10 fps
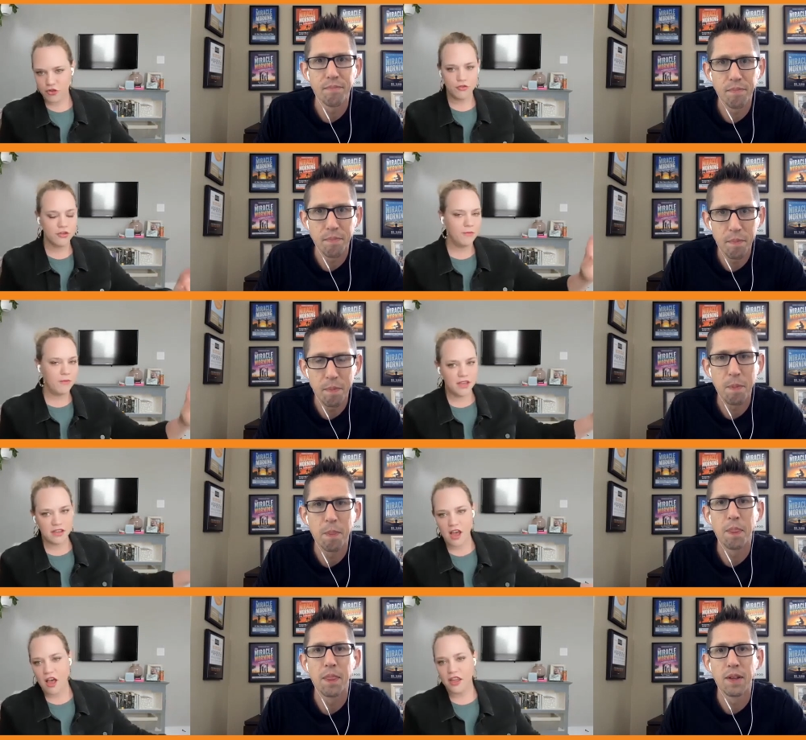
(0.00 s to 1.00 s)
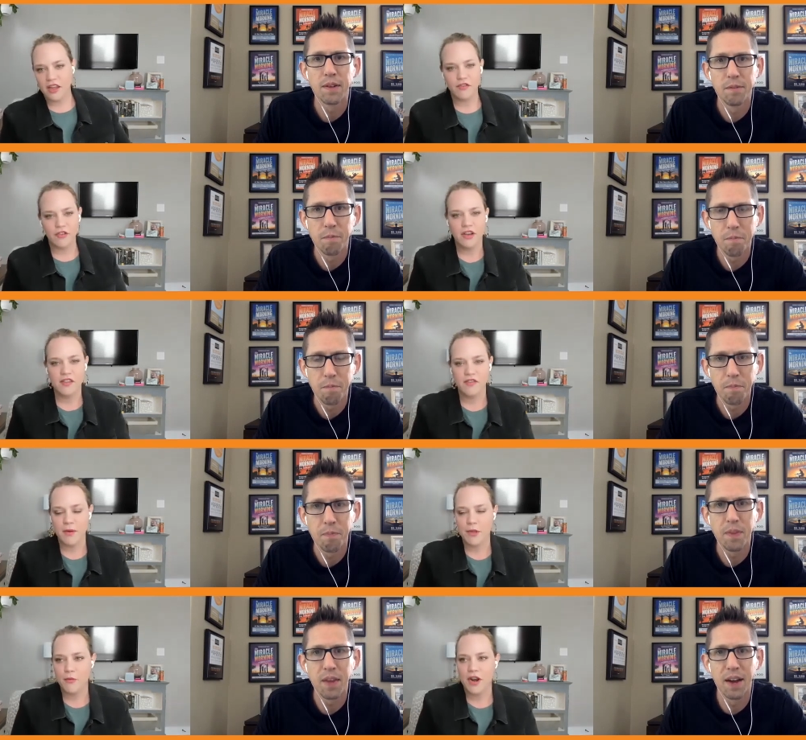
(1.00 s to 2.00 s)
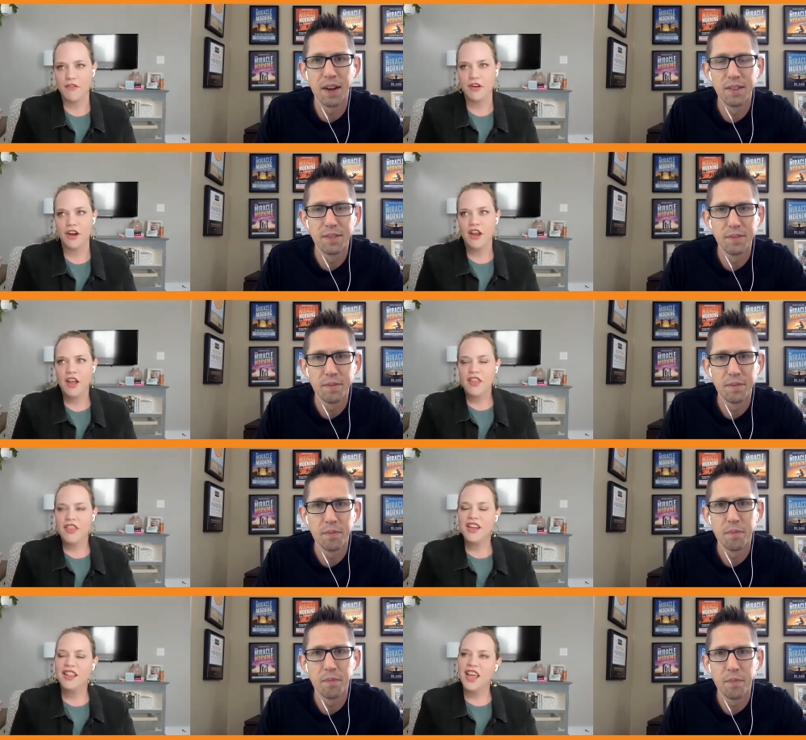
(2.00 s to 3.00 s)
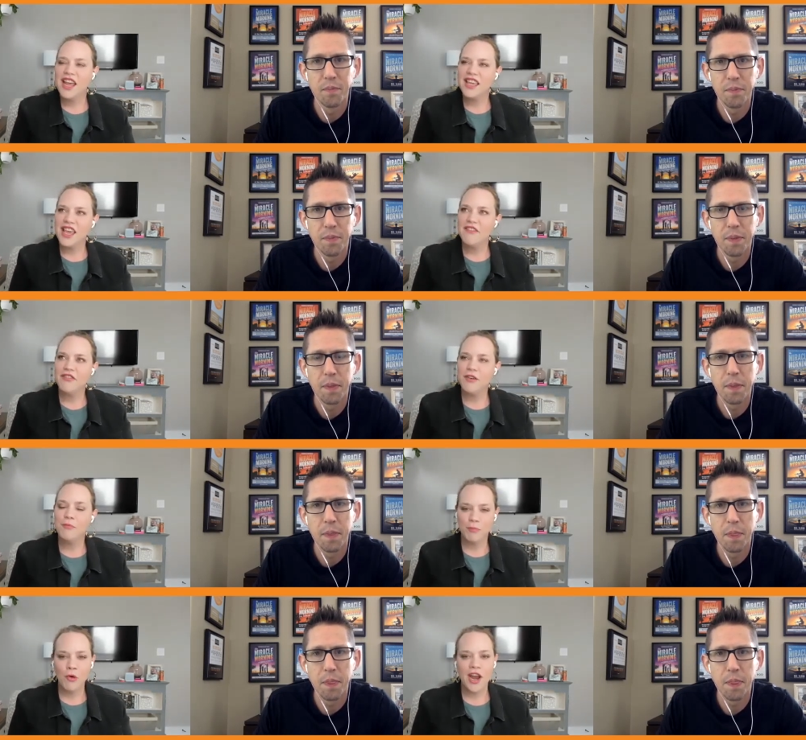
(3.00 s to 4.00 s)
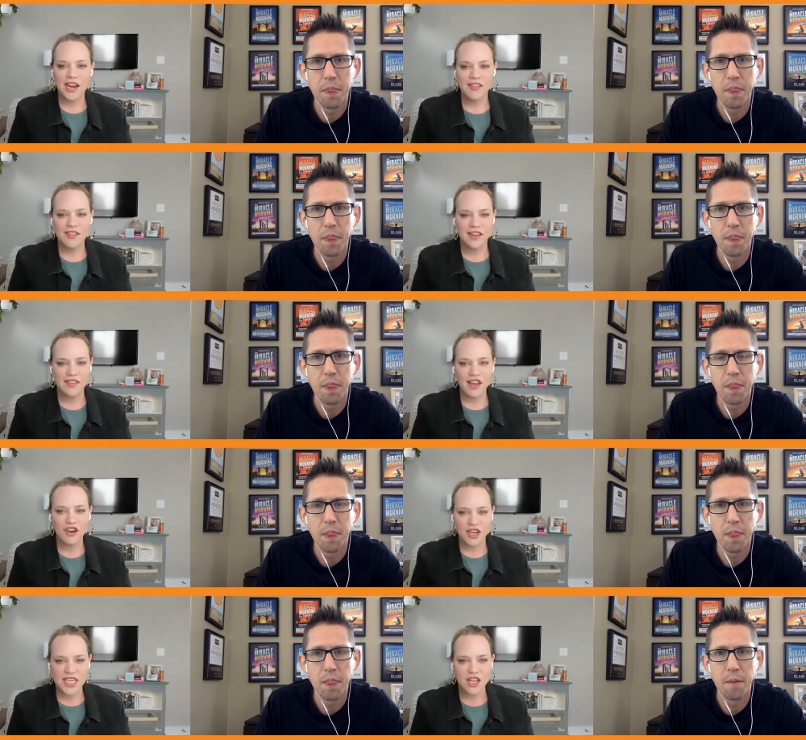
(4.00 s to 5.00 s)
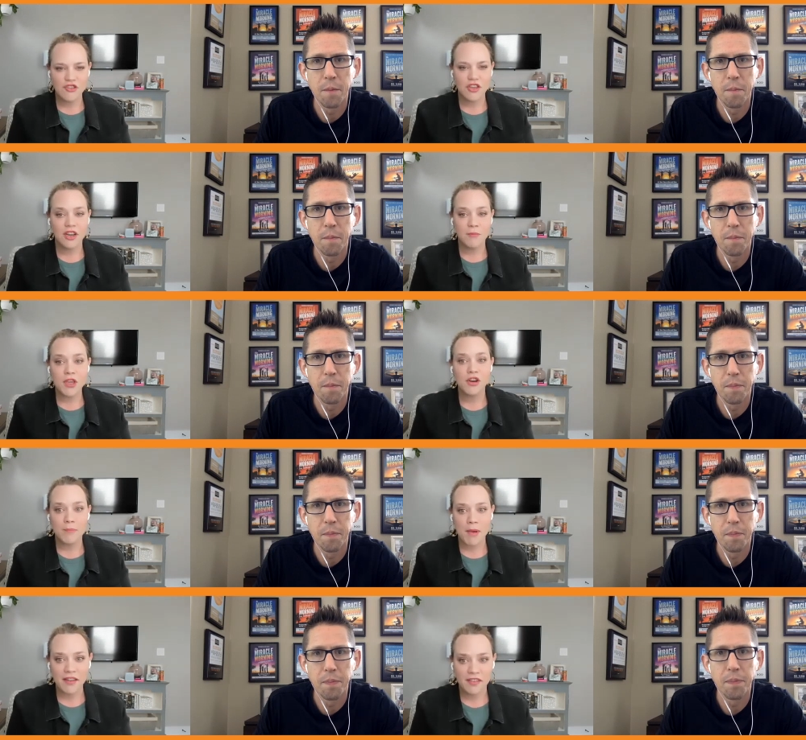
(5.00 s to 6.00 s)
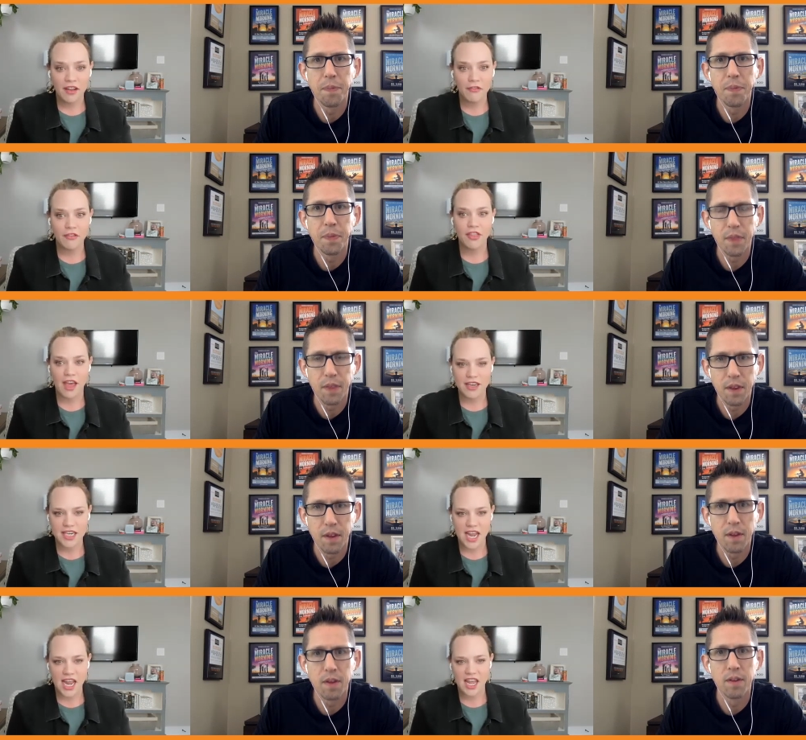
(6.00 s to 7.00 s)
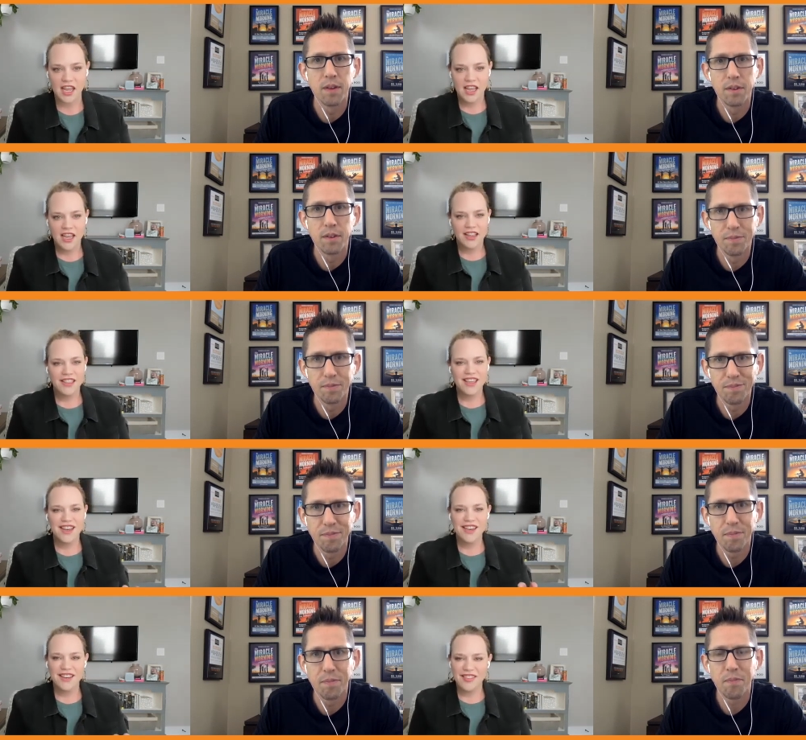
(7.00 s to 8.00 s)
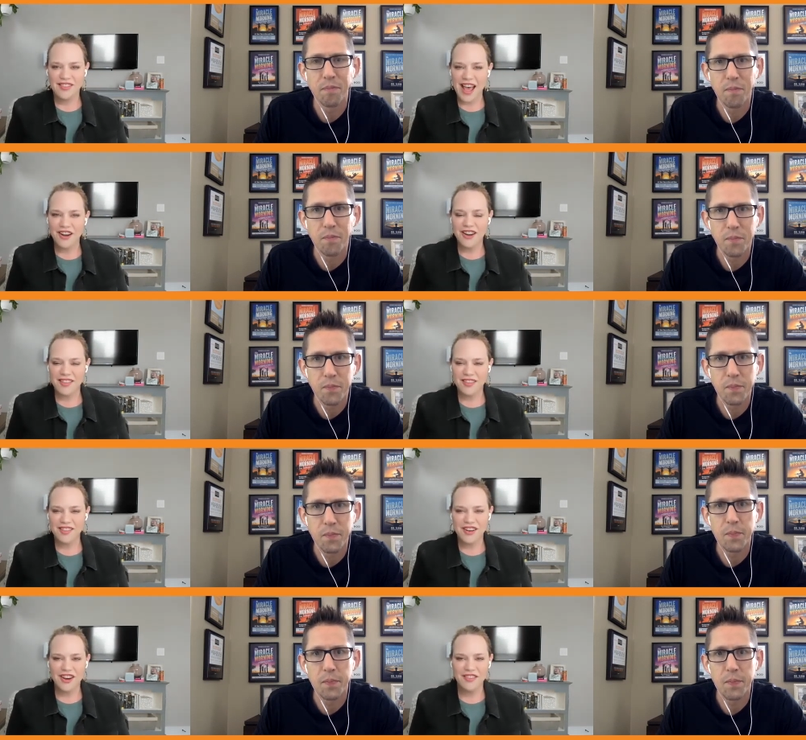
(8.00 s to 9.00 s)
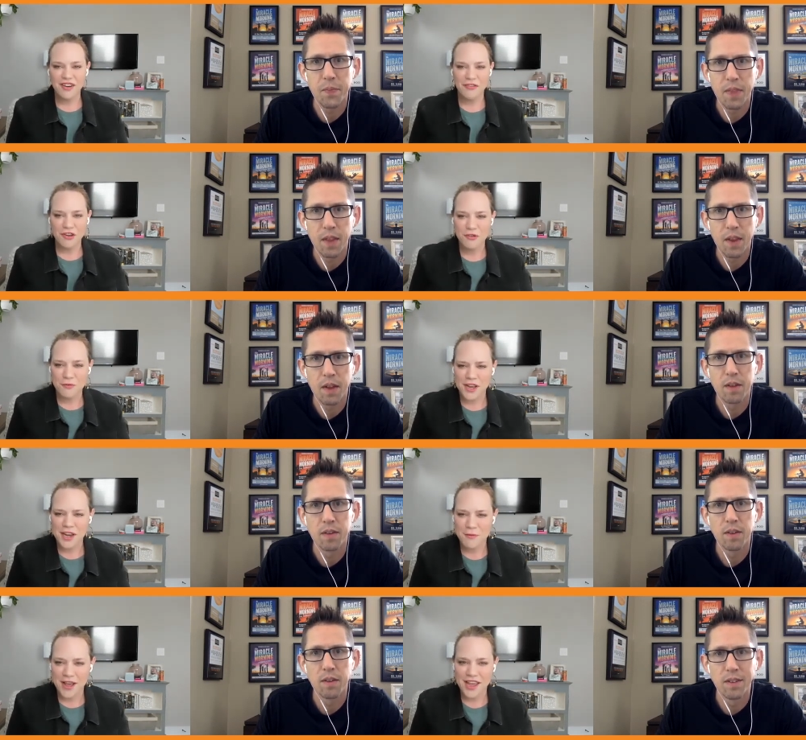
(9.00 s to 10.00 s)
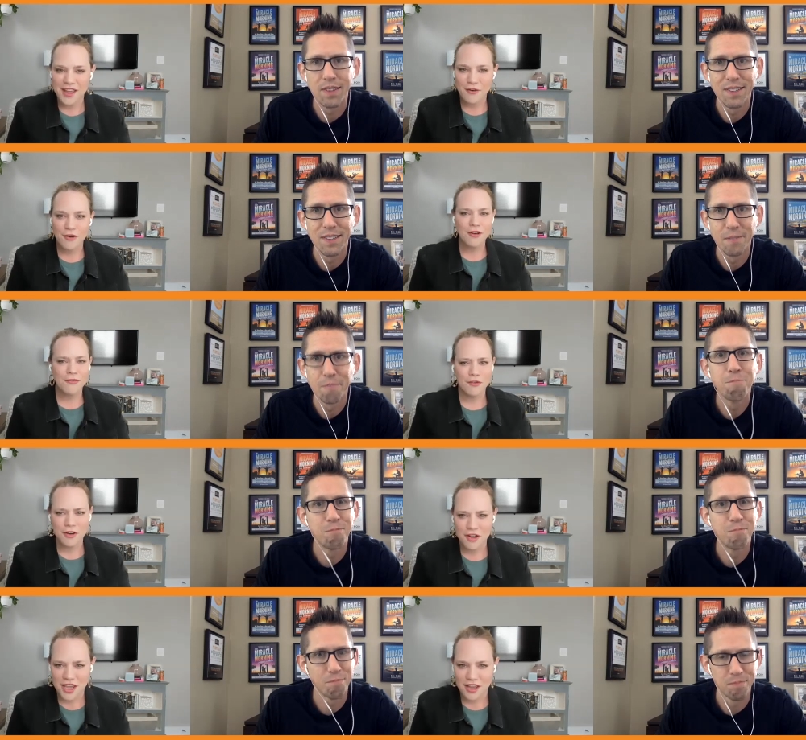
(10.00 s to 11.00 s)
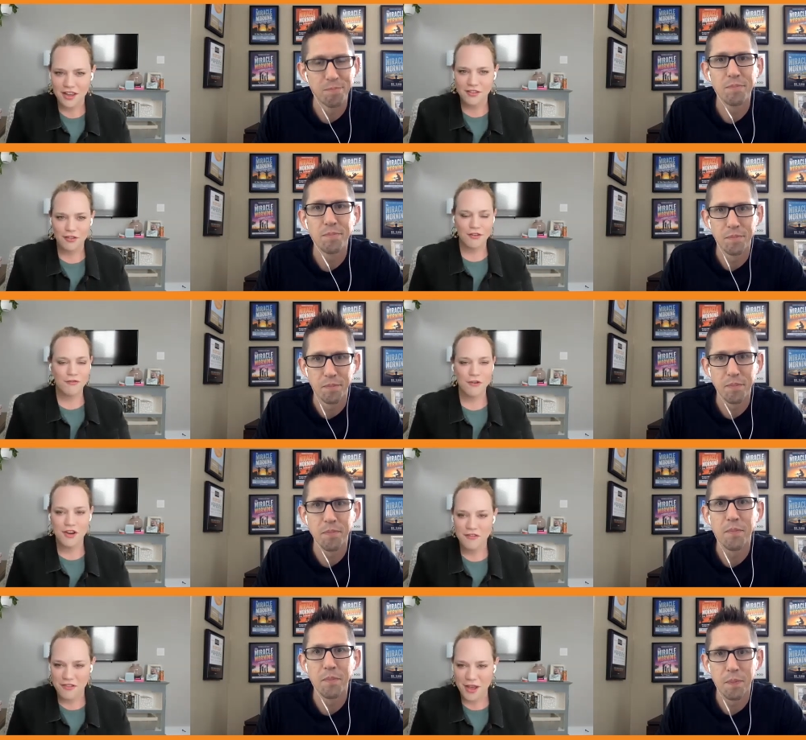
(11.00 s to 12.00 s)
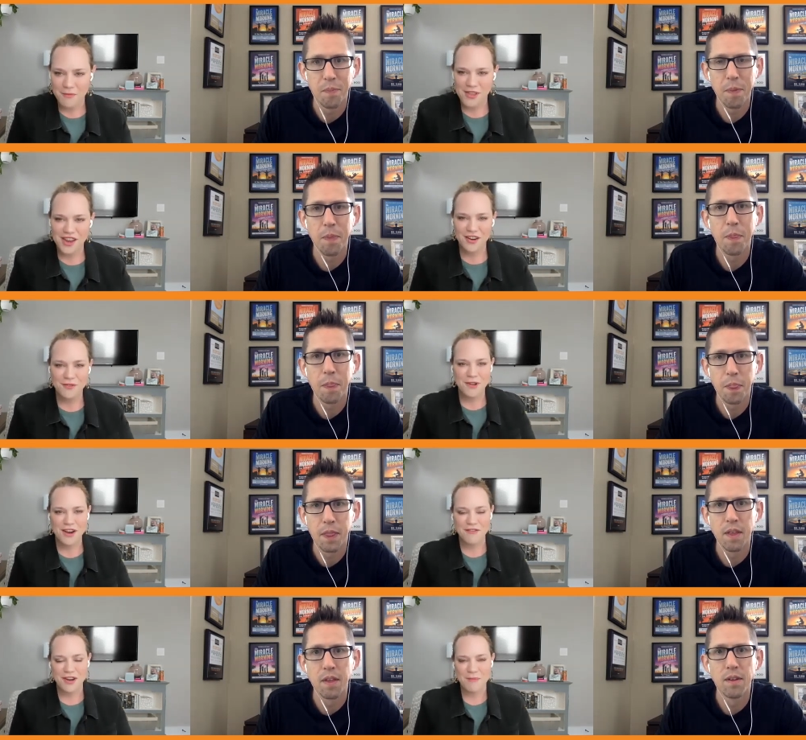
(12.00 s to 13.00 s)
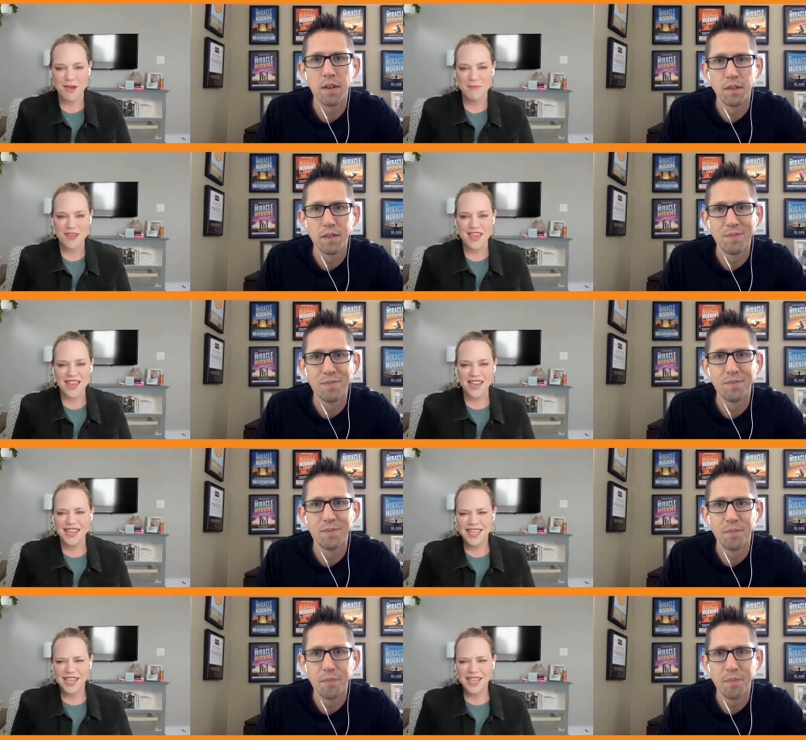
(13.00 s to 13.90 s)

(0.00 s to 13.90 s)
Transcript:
Speaker 1: children, be it colleagues, friends, family, yeah. whatever. That, like, if the point is to set your intention and be your best self for that day, then Saturdays and Sundays are for you anyway, or they're for your kids, or they're for your family, or whatever it might be. And